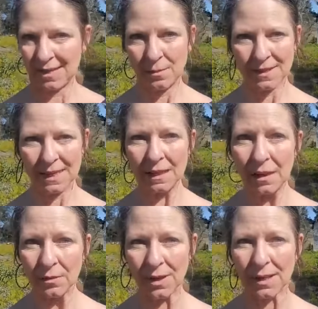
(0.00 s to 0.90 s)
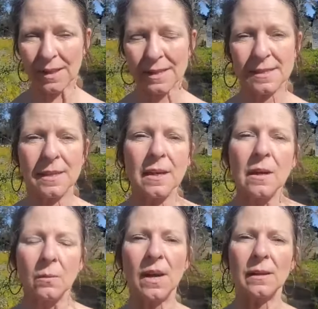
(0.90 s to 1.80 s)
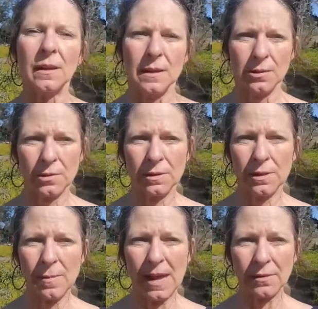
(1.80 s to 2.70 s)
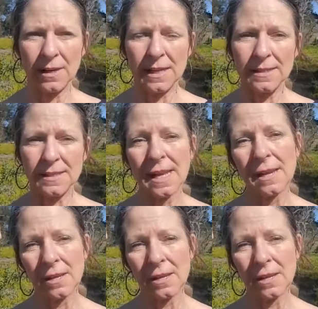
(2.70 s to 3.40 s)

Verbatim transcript: Can we get a loan on this? Well, the truth of the matter is, is that